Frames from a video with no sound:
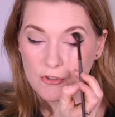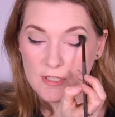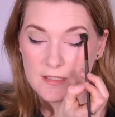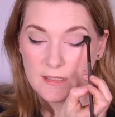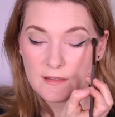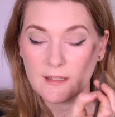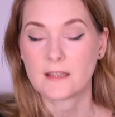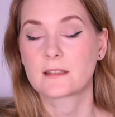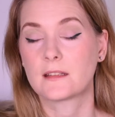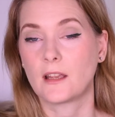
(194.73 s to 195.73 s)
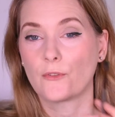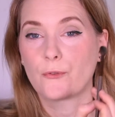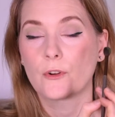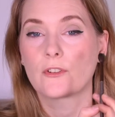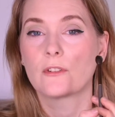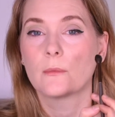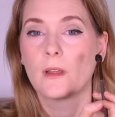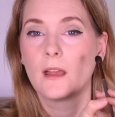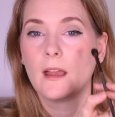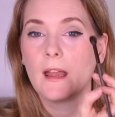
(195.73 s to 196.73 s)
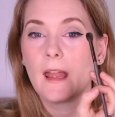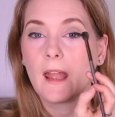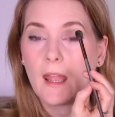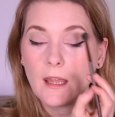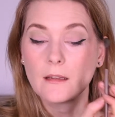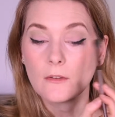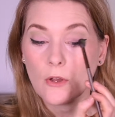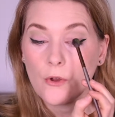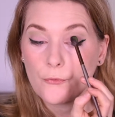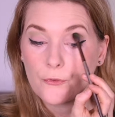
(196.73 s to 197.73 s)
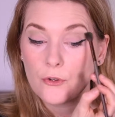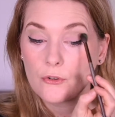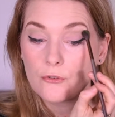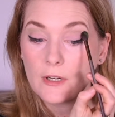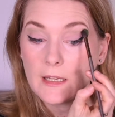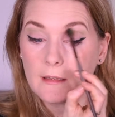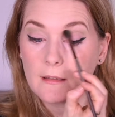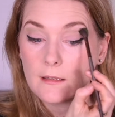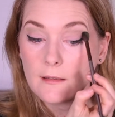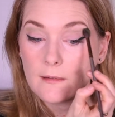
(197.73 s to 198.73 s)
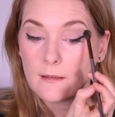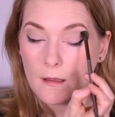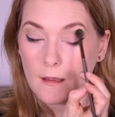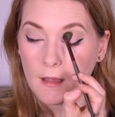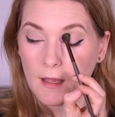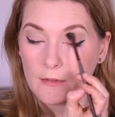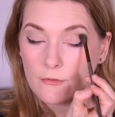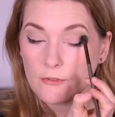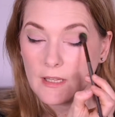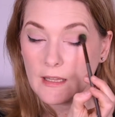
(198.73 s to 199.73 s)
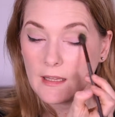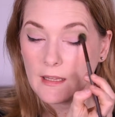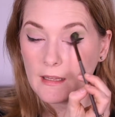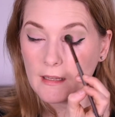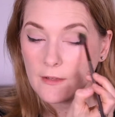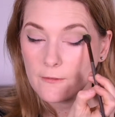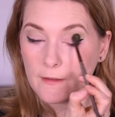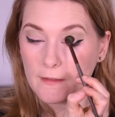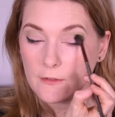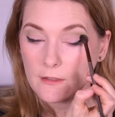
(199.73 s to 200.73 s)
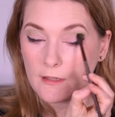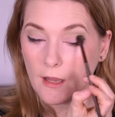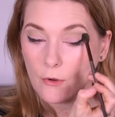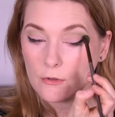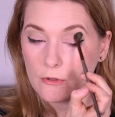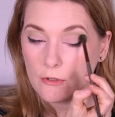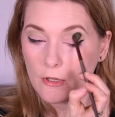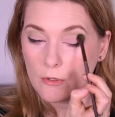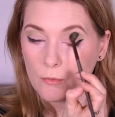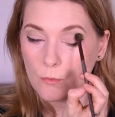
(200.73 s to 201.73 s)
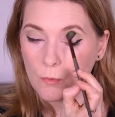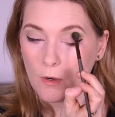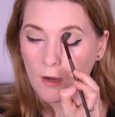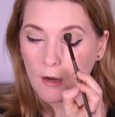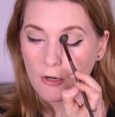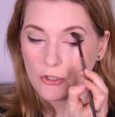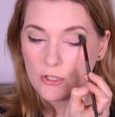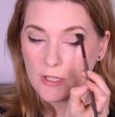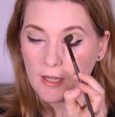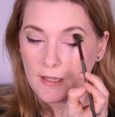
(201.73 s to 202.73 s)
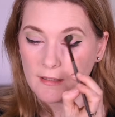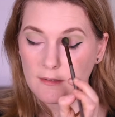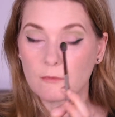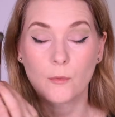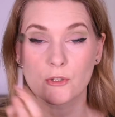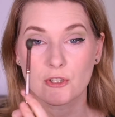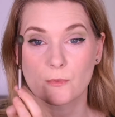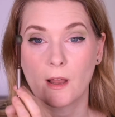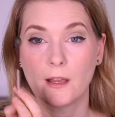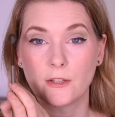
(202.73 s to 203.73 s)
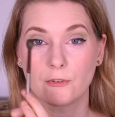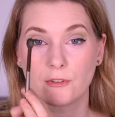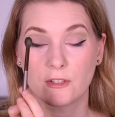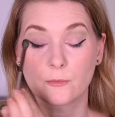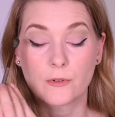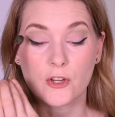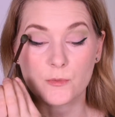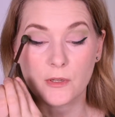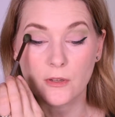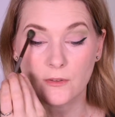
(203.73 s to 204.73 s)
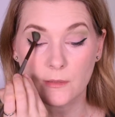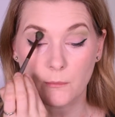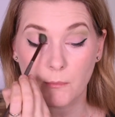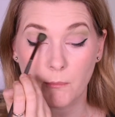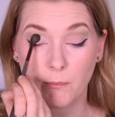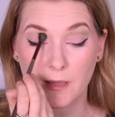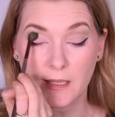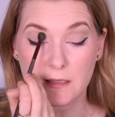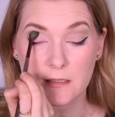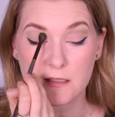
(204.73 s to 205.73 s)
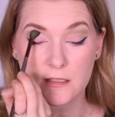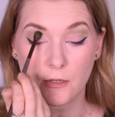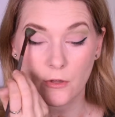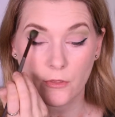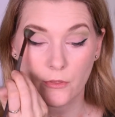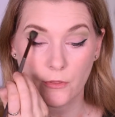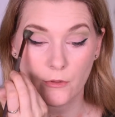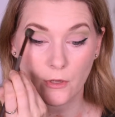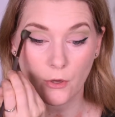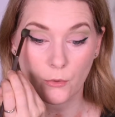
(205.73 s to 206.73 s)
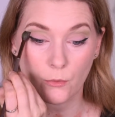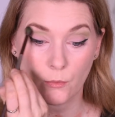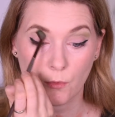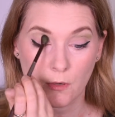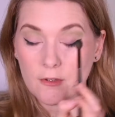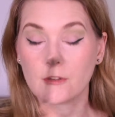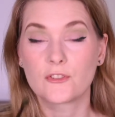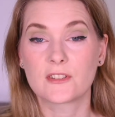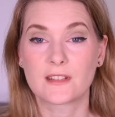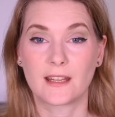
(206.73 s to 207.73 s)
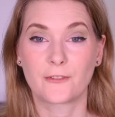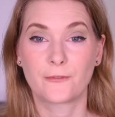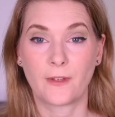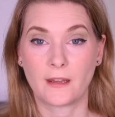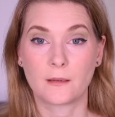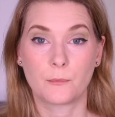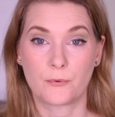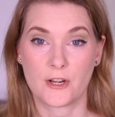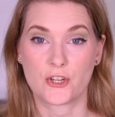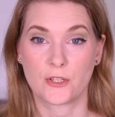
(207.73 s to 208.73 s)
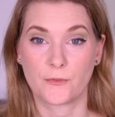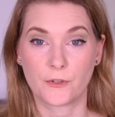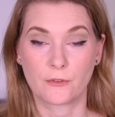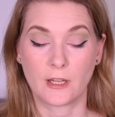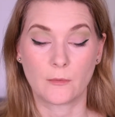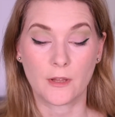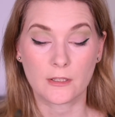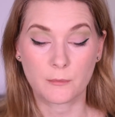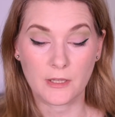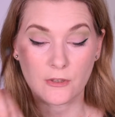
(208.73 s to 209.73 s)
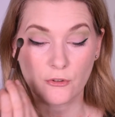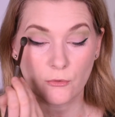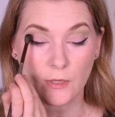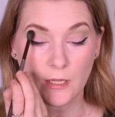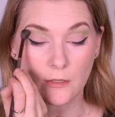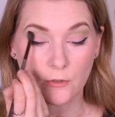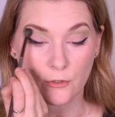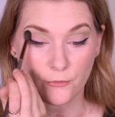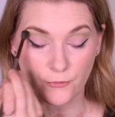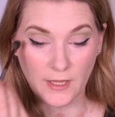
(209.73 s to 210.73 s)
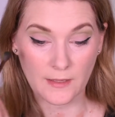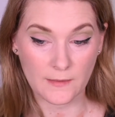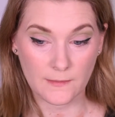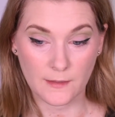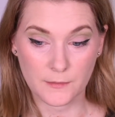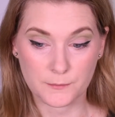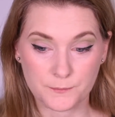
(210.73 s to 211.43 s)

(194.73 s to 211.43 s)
Just a dusting for some hint of greenness and really feathered out, no harsh lines, which is why I use this brush because it blends on the go. So you just get a faint impression of the green without being too in your face.